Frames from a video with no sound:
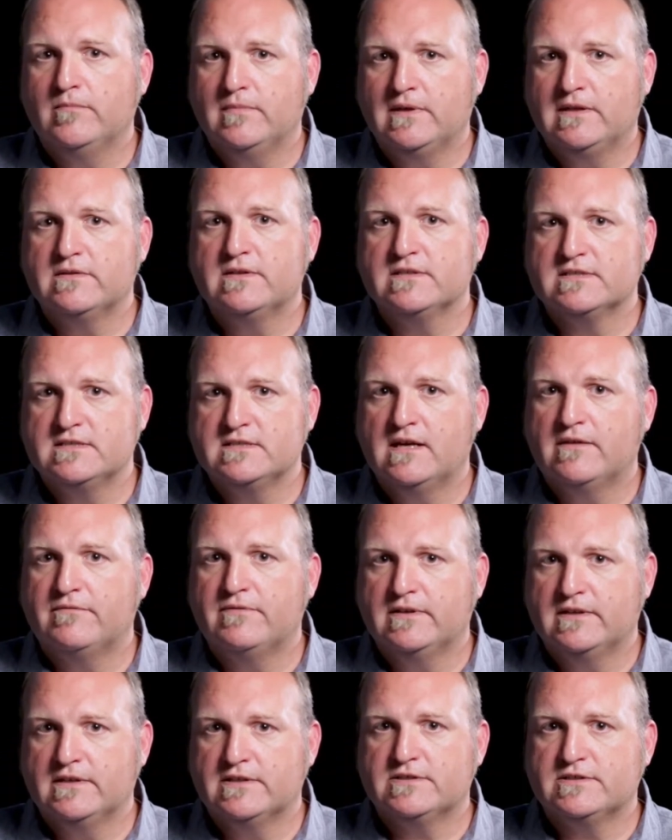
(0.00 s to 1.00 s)
meet this
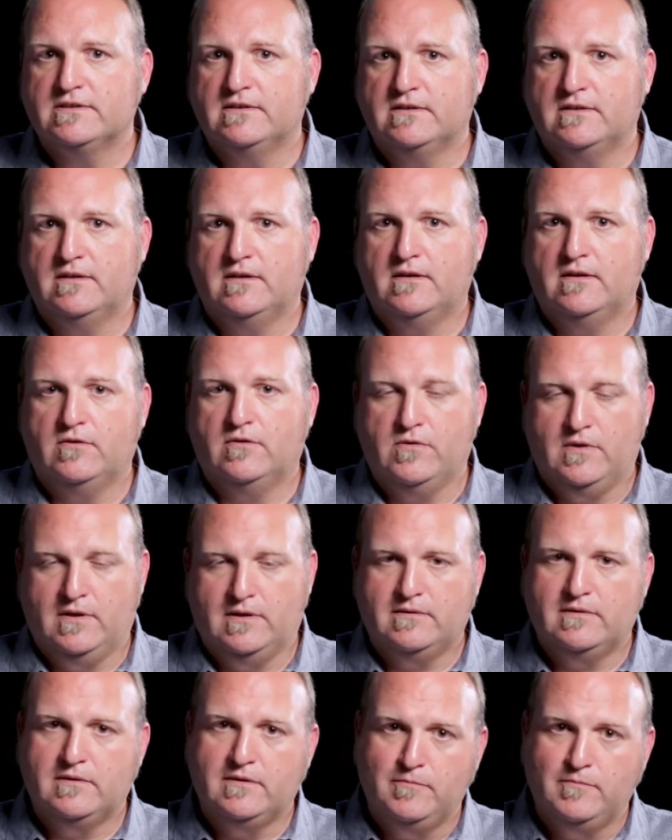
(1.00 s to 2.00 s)
definition,
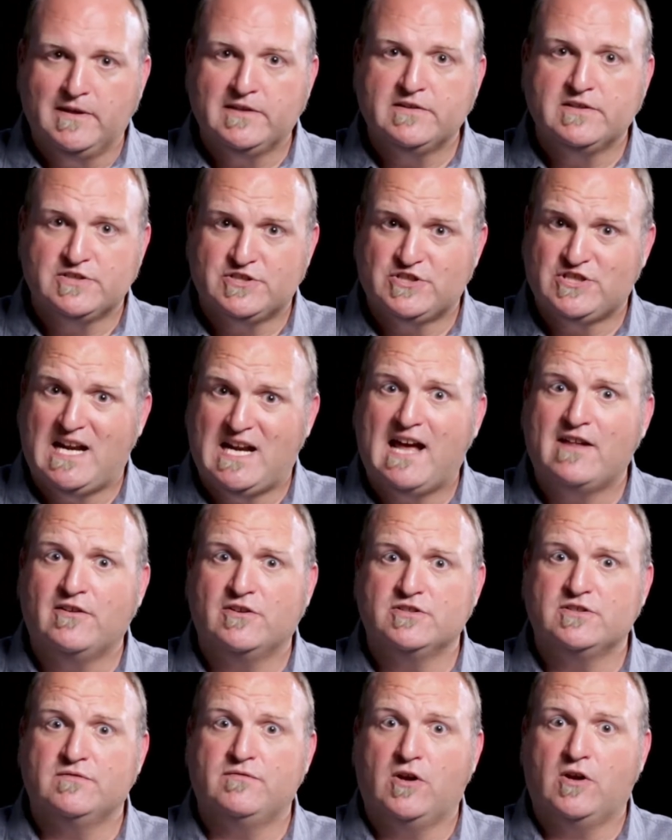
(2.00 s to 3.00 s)
you meet this
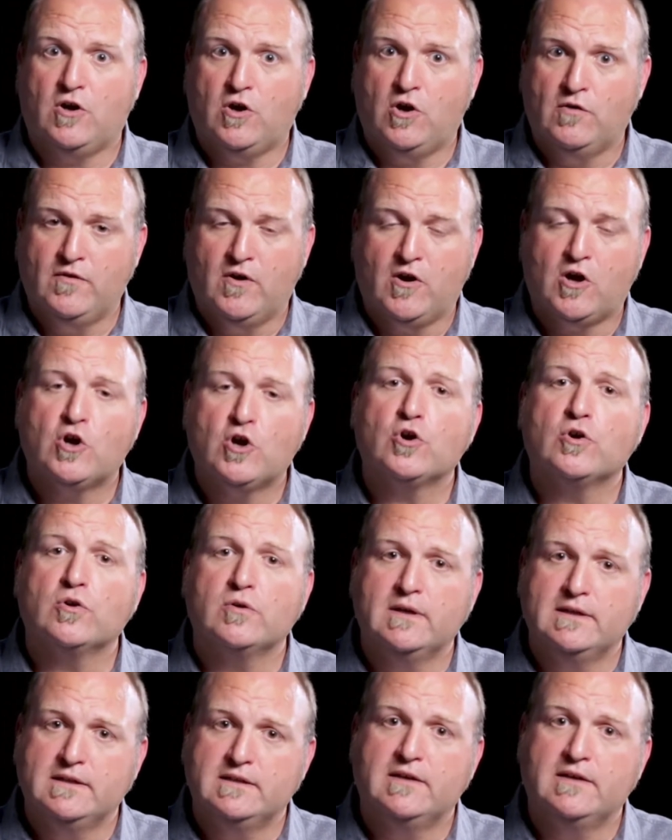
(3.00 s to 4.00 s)
challenge of our
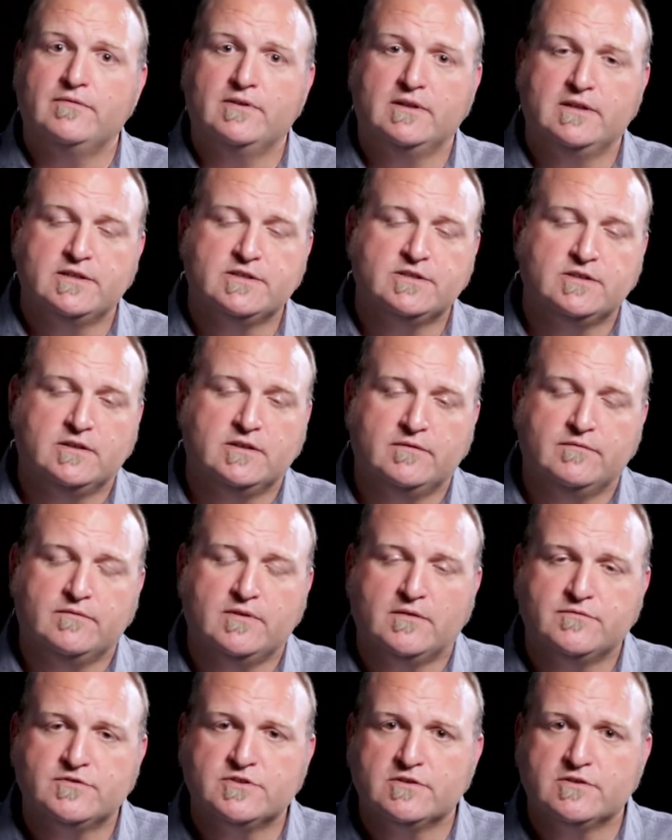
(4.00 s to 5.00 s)
current definition
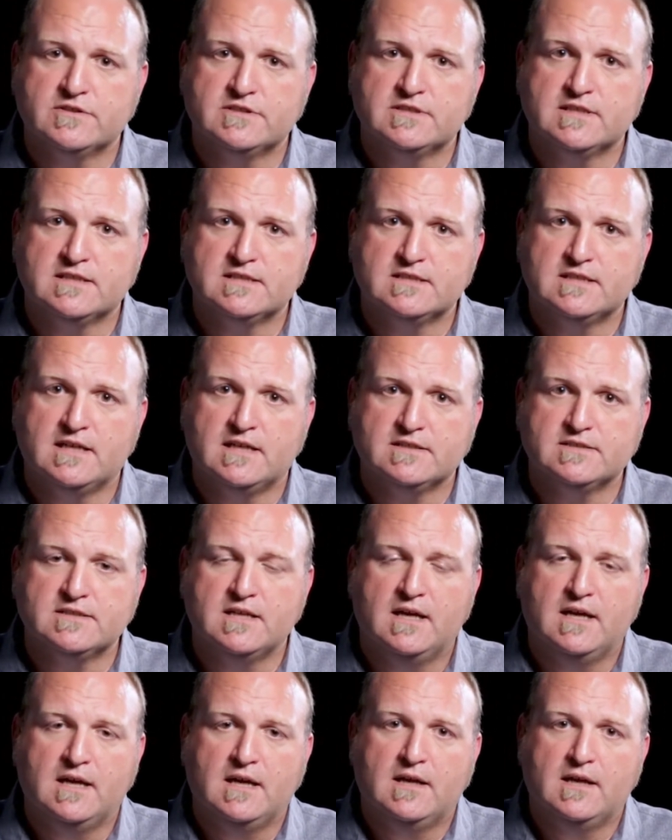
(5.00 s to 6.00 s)
of church success,
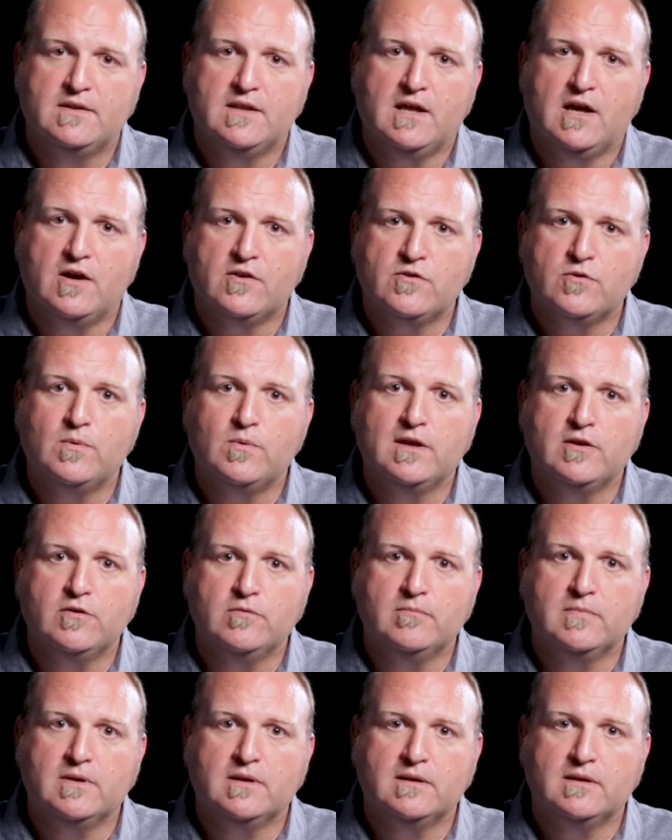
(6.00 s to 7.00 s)
the other way you
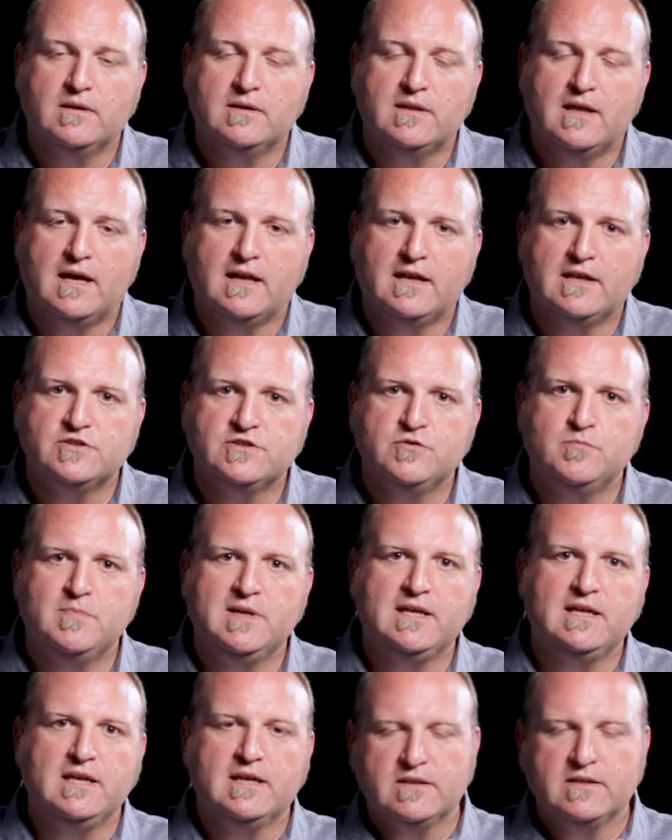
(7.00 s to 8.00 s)
meet that is you
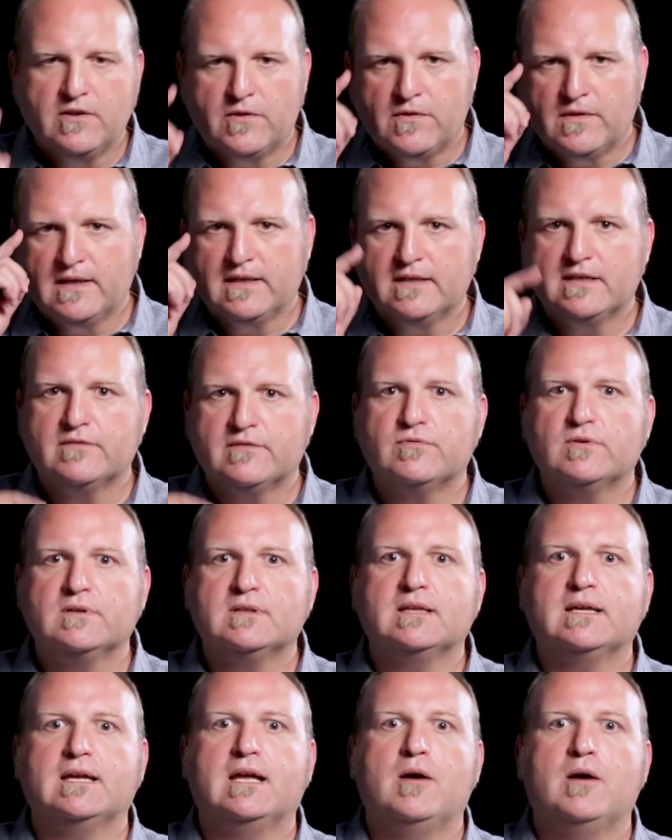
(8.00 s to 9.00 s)
begin to think
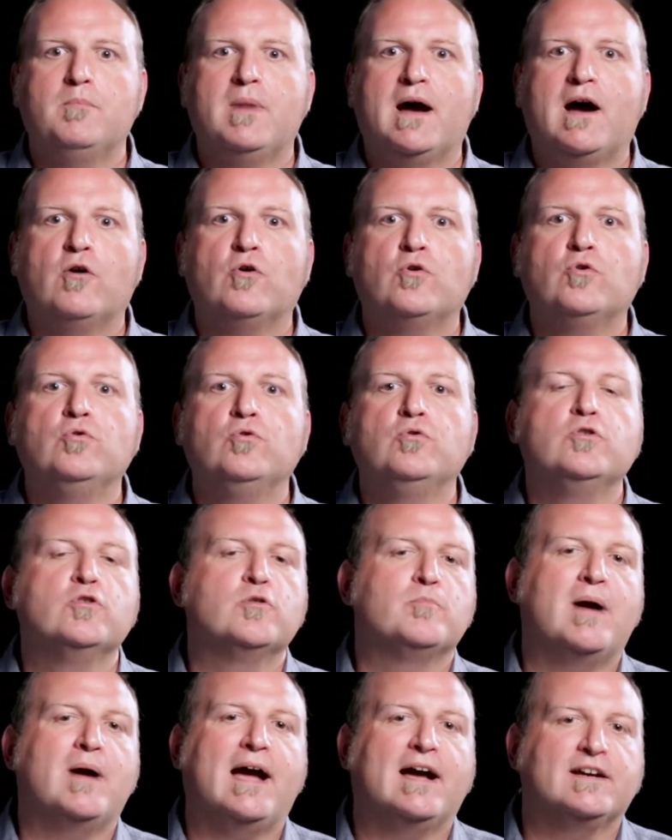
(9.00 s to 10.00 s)
differently about who you're
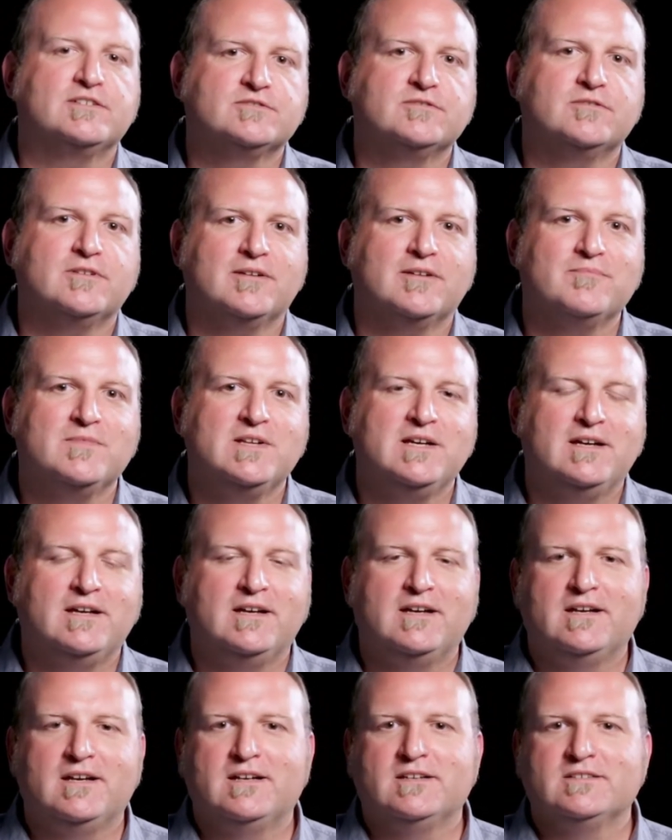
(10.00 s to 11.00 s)
pastoring.
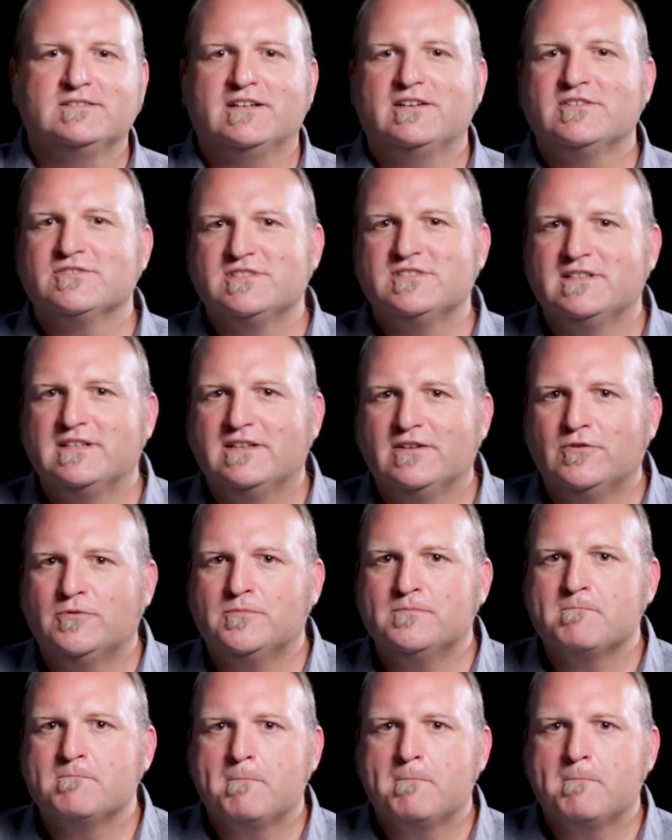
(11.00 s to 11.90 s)
See, here's the deal.